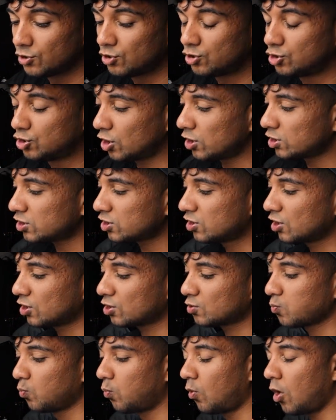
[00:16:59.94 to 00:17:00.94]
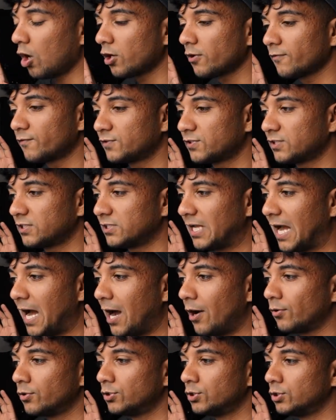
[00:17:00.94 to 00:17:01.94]
just this wall of
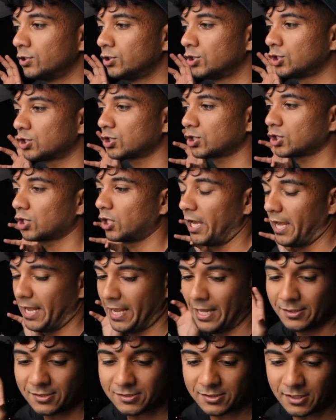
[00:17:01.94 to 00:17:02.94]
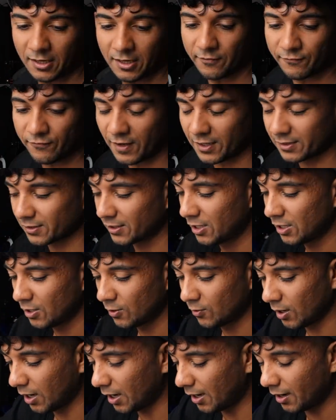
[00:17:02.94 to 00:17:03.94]
sound just hits In fact,
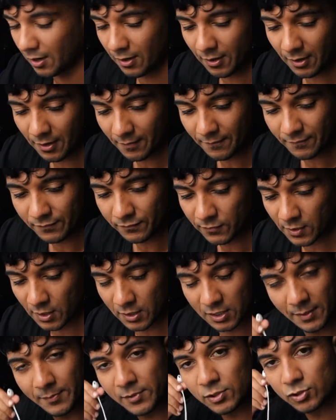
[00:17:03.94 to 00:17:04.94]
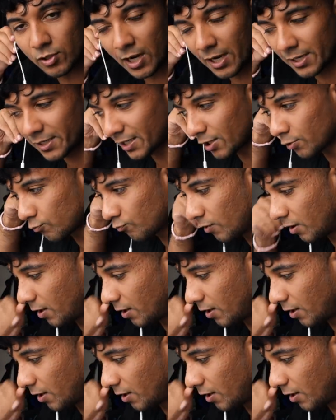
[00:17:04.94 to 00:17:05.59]
let me try and like